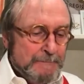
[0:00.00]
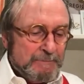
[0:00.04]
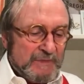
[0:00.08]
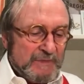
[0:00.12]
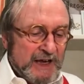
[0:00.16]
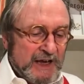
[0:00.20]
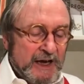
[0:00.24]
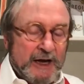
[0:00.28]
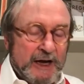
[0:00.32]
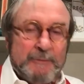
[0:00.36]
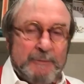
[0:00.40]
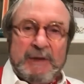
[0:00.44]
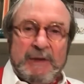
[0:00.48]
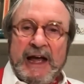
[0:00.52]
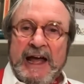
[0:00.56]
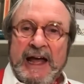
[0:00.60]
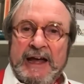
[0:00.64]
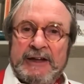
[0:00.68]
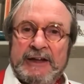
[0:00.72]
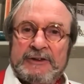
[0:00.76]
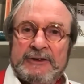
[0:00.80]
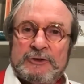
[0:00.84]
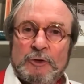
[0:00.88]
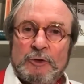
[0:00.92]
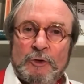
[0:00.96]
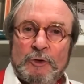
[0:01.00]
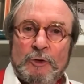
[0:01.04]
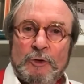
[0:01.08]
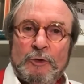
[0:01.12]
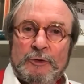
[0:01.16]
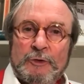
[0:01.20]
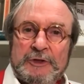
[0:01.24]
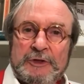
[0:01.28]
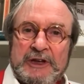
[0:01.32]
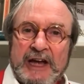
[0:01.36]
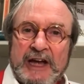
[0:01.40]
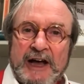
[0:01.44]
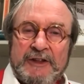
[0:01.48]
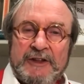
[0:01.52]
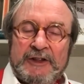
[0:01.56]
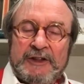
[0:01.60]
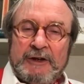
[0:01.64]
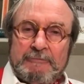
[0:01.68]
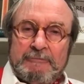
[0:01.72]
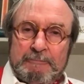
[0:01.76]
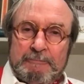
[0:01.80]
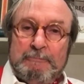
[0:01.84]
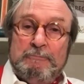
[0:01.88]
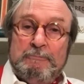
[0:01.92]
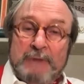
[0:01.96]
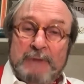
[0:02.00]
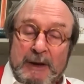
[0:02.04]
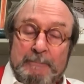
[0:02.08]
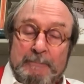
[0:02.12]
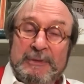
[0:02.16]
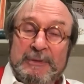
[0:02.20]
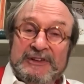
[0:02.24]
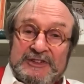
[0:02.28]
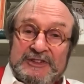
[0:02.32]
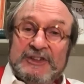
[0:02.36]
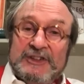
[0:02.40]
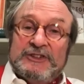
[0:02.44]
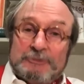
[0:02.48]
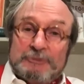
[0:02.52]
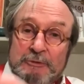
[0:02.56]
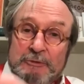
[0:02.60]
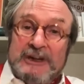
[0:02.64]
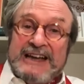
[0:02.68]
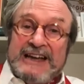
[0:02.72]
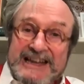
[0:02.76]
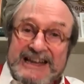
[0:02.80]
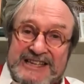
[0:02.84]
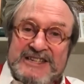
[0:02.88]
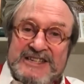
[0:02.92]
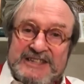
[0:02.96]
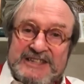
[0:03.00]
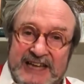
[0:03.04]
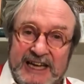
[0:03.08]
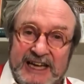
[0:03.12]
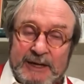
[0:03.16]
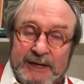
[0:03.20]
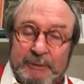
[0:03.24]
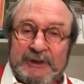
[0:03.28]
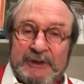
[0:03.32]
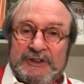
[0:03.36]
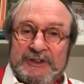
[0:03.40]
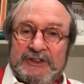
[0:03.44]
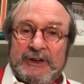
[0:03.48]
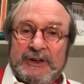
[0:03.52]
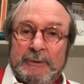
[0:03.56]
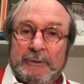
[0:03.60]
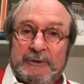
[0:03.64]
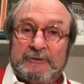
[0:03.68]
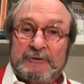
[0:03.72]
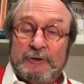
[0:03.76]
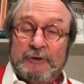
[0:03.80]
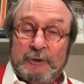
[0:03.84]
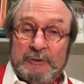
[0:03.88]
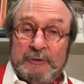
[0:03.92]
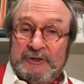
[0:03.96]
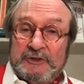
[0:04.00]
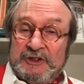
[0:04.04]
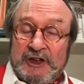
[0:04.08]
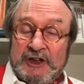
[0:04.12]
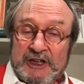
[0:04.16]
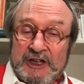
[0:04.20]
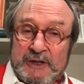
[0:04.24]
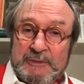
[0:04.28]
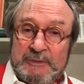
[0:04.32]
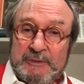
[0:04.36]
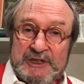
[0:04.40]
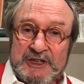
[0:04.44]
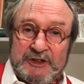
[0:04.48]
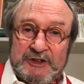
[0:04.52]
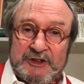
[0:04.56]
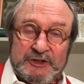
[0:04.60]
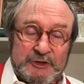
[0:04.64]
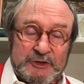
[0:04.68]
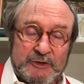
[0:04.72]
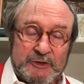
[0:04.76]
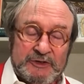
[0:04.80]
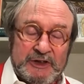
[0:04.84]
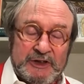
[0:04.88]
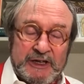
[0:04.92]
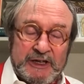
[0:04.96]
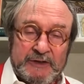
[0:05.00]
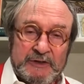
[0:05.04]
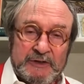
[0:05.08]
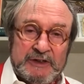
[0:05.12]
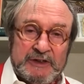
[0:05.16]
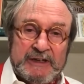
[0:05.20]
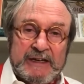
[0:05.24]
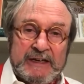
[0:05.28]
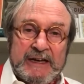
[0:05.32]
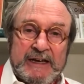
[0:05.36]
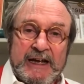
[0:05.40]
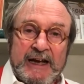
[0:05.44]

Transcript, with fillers: um, and all the other business related elements coming from it, certainly the medicinal side of it.